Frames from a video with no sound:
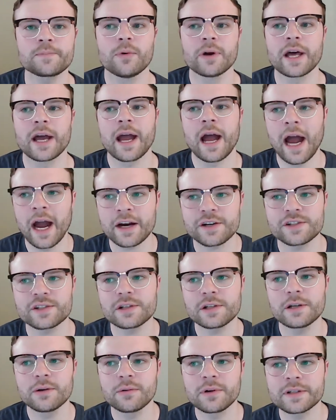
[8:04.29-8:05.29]
Would I
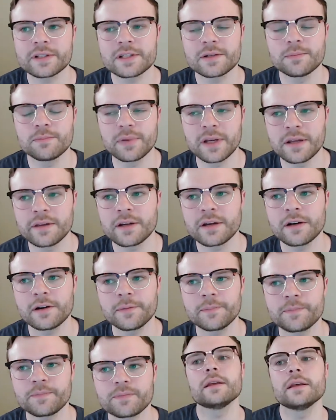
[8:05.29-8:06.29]
actually want to be
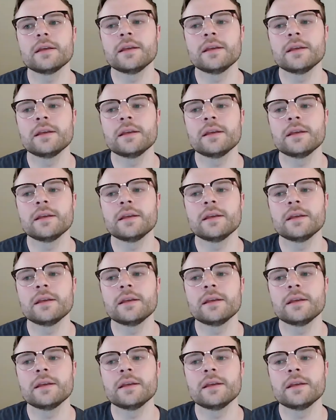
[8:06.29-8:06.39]
there?